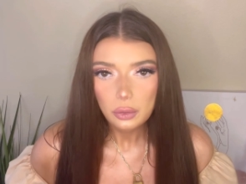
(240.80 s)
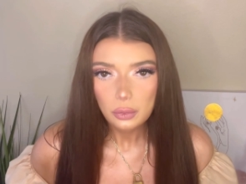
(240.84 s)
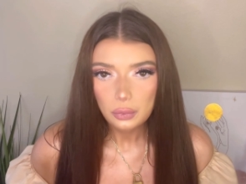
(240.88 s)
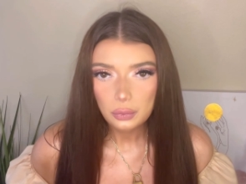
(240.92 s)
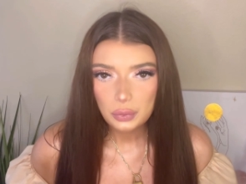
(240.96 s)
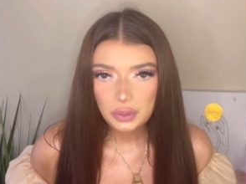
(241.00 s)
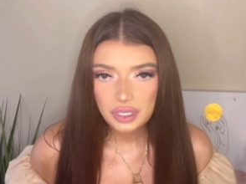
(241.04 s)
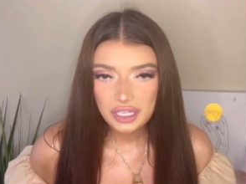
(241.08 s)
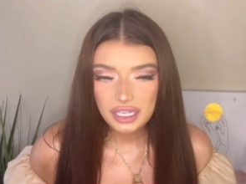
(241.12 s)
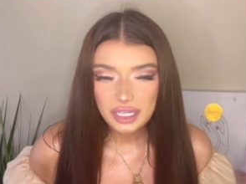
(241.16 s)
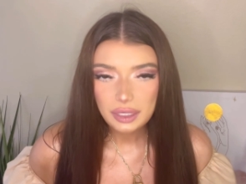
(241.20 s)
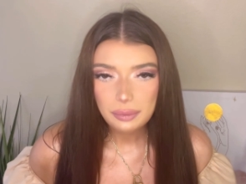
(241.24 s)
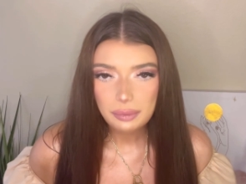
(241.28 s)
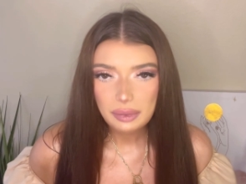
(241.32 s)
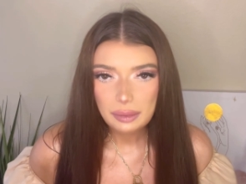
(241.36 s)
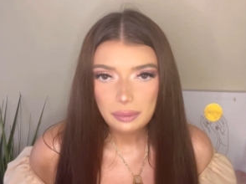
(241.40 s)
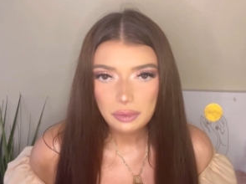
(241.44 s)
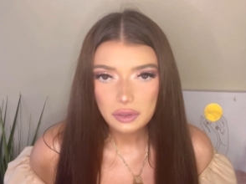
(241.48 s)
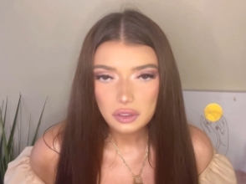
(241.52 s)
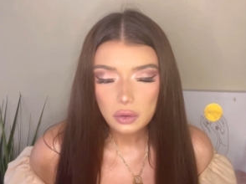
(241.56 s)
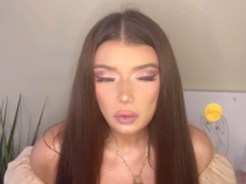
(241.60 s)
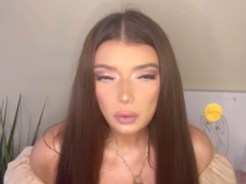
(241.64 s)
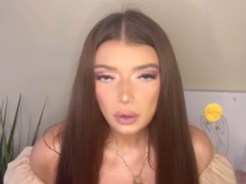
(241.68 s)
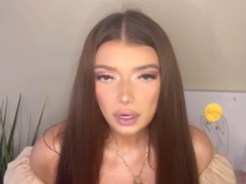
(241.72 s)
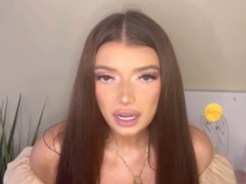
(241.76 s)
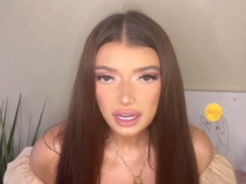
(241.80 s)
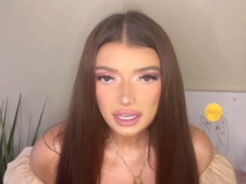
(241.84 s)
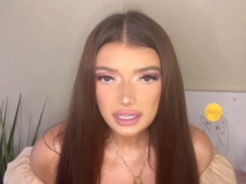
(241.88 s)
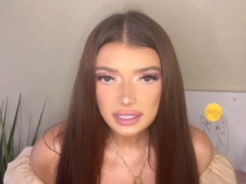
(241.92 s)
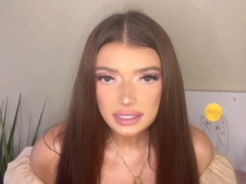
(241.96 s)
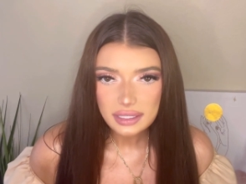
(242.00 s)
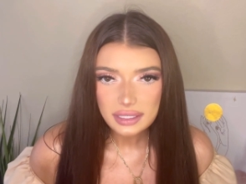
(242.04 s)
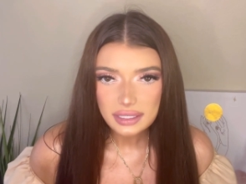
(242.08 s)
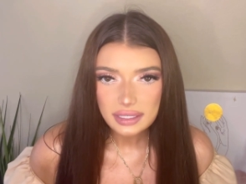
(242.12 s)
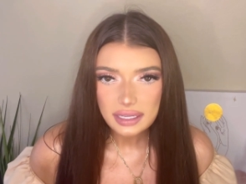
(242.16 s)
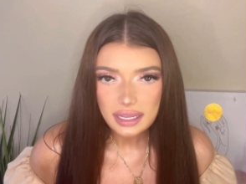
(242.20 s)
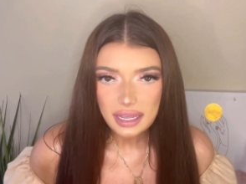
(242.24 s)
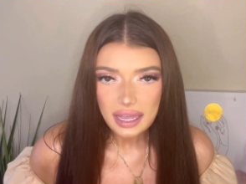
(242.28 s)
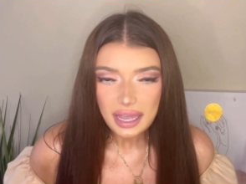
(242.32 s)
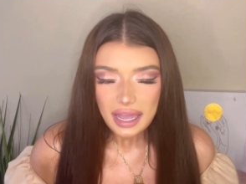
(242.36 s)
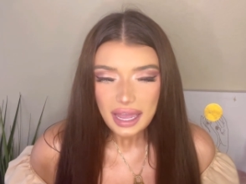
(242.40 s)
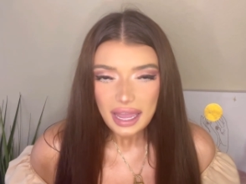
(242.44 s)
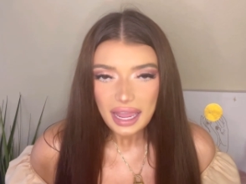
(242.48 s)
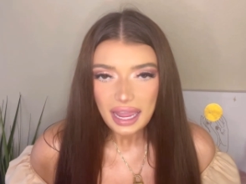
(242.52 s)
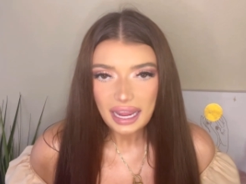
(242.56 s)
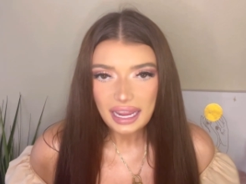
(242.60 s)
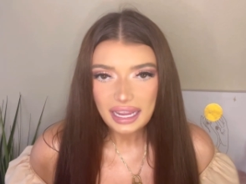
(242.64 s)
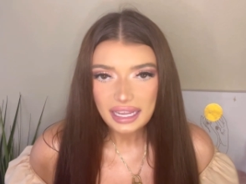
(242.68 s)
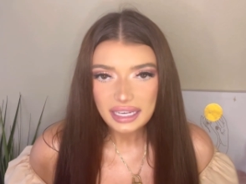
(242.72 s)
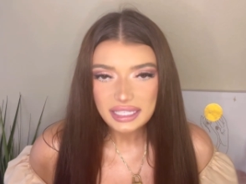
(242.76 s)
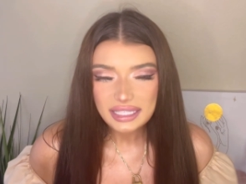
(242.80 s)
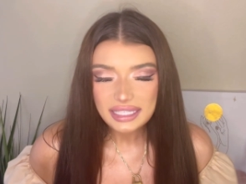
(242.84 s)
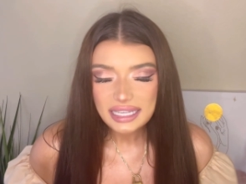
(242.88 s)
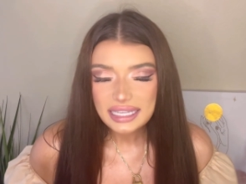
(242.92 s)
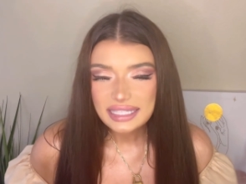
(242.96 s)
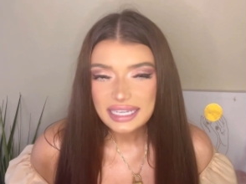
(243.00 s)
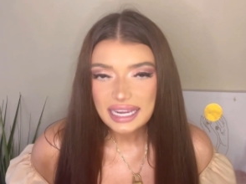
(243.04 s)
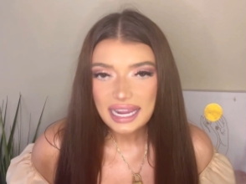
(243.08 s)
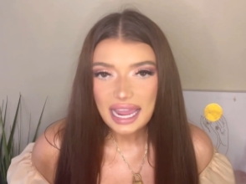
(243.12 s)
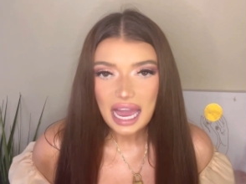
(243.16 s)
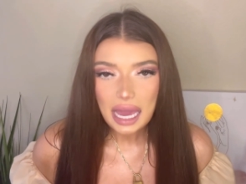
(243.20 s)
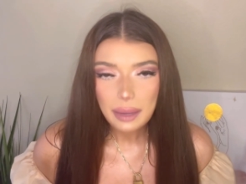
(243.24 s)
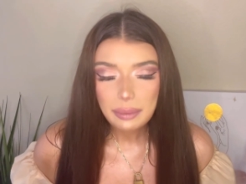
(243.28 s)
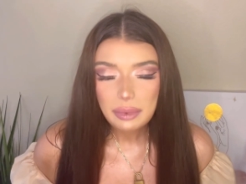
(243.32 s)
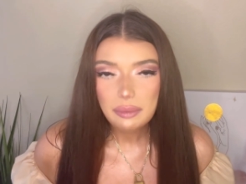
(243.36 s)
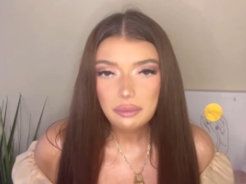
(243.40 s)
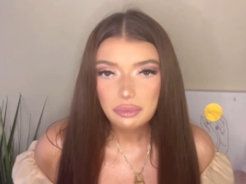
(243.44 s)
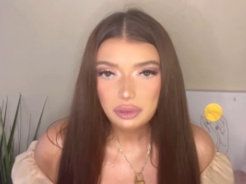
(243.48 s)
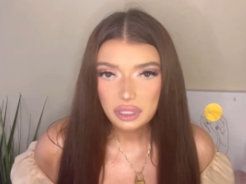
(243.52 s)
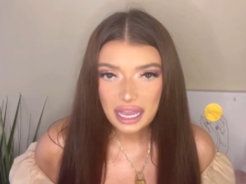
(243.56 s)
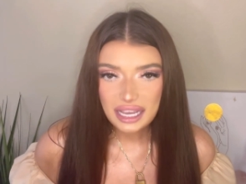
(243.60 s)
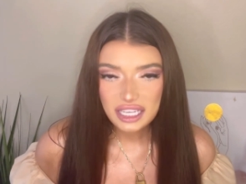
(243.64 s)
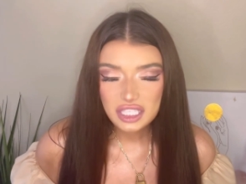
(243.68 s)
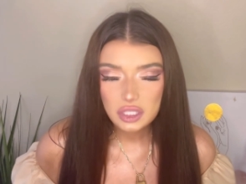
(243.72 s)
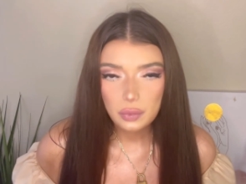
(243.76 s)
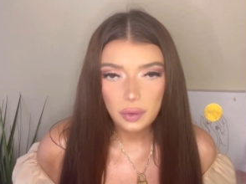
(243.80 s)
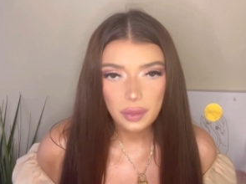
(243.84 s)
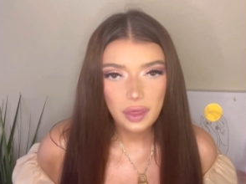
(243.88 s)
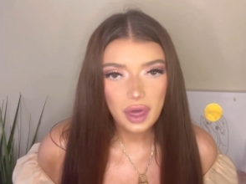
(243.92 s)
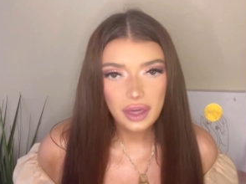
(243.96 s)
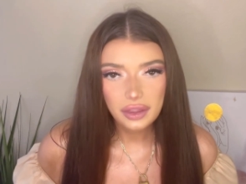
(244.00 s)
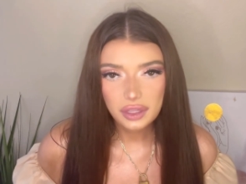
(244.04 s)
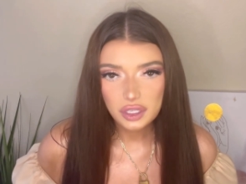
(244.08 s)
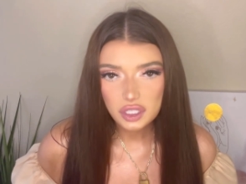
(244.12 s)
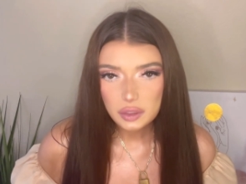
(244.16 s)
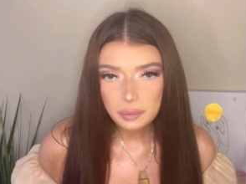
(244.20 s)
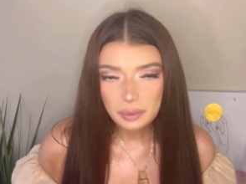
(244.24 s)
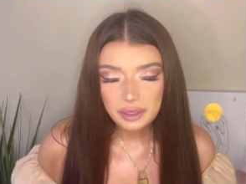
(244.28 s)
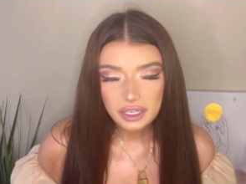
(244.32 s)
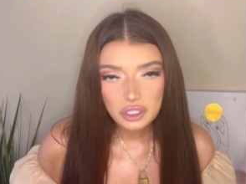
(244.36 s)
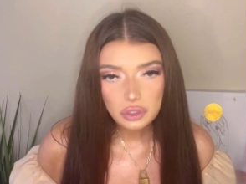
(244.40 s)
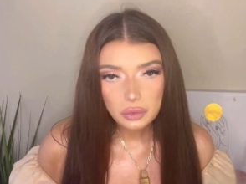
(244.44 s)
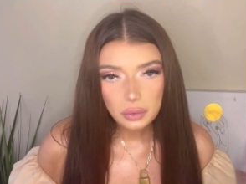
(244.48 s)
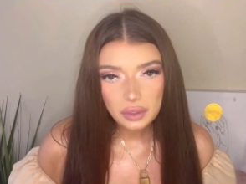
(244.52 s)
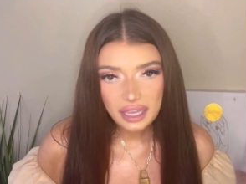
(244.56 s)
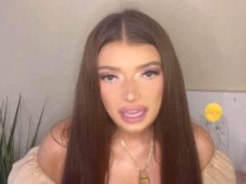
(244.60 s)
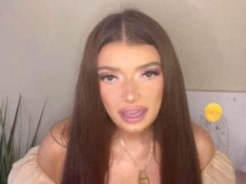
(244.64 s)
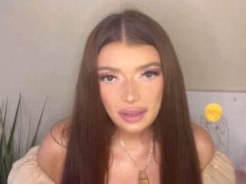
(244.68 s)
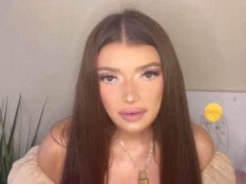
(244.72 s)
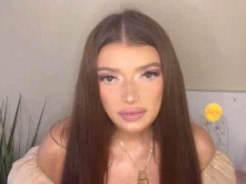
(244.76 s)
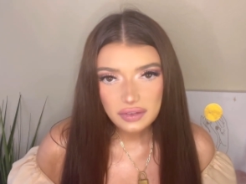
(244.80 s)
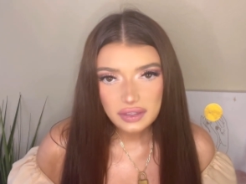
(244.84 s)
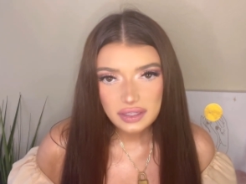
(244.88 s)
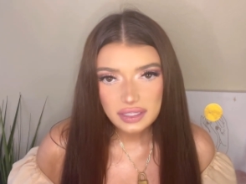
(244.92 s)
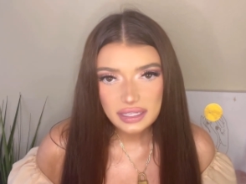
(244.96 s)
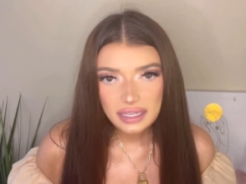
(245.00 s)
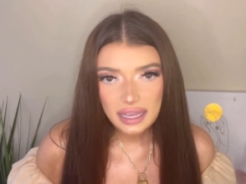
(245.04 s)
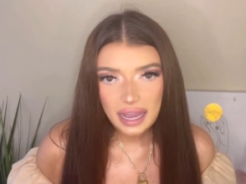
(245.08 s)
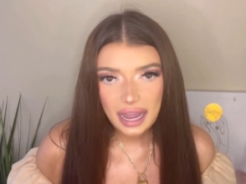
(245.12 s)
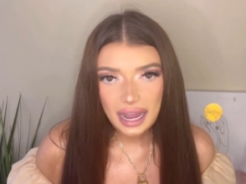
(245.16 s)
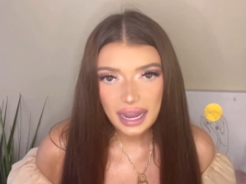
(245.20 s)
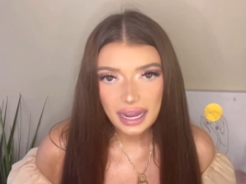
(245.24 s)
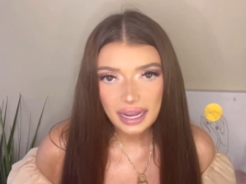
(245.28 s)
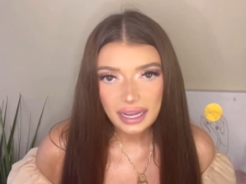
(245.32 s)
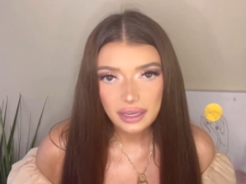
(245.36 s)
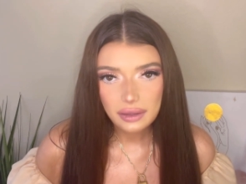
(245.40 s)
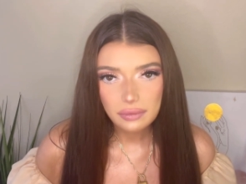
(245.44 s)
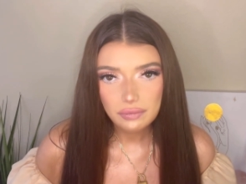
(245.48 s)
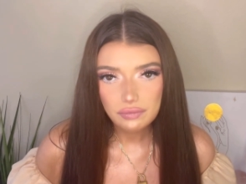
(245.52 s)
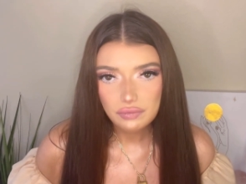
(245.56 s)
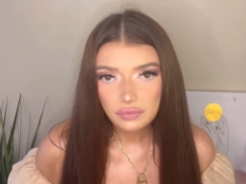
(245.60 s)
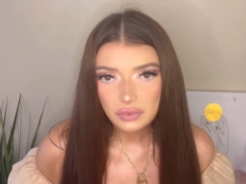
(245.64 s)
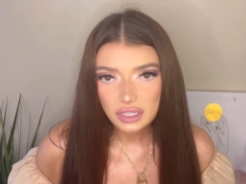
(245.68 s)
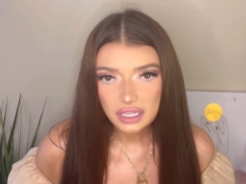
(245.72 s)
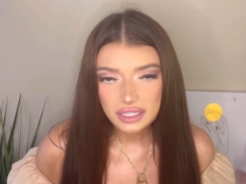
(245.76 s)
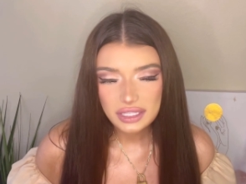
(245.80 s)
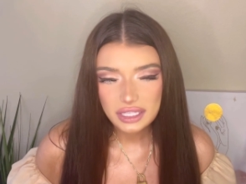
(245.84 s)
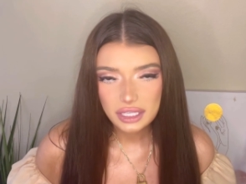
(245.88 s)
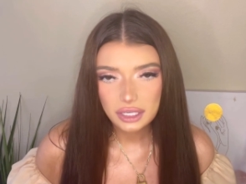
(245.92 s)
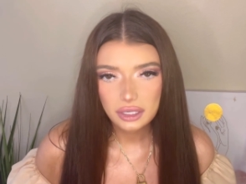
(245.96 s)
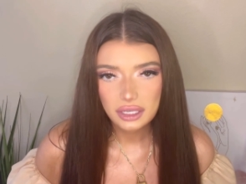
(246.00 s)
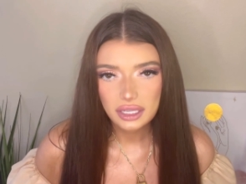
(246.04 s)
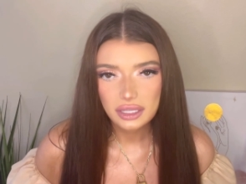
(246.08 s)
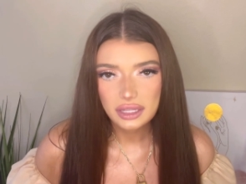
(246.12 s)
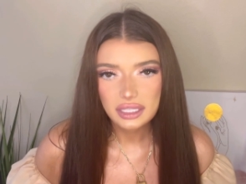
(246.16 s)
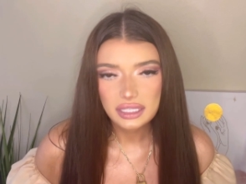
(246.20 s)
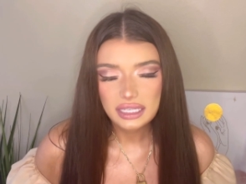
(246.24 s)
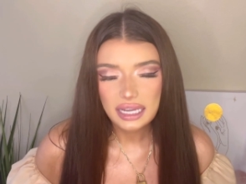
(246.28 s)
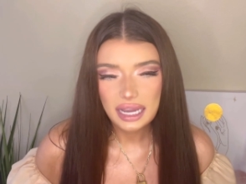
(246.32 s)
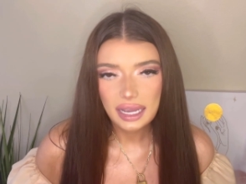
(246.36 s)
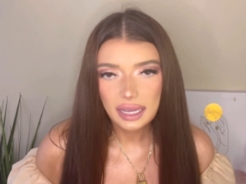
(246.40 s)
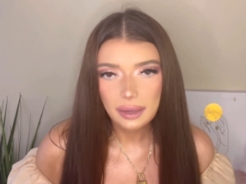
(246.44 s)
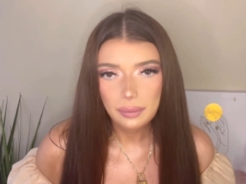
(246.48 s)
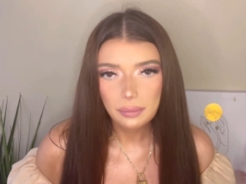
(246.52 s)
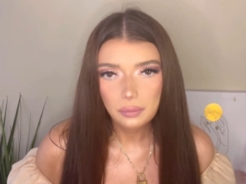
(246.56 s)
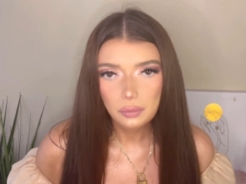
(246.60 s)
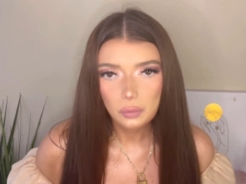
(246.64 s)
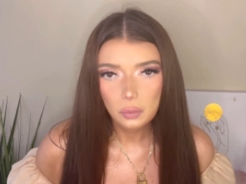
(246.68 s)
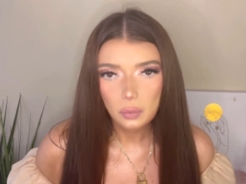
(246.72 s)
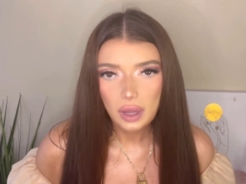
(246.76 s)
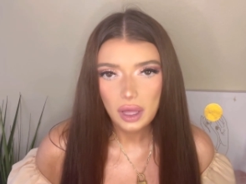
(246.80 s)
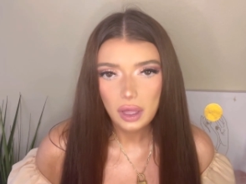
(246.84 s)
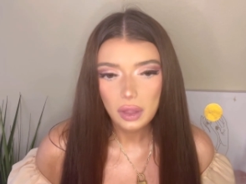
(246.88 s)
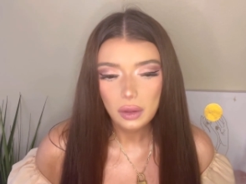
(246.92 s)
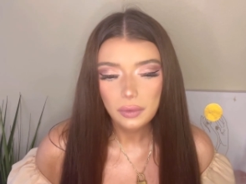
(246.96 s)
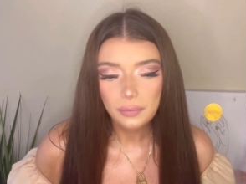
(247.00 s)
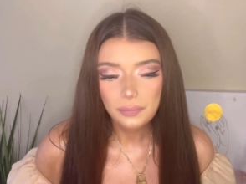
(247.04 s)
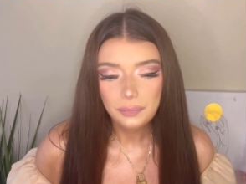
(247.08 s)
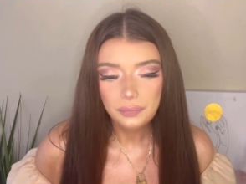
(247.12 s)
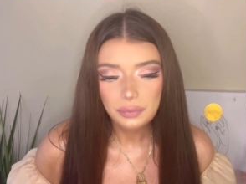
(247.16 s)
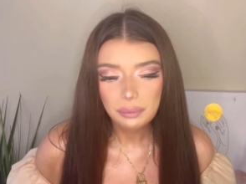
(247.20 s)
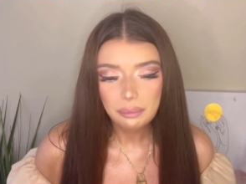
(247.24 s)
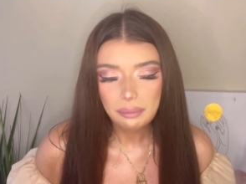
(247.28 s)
read people's auras. And since I have been blessed with other spiritual gifts, I considered at the time, well,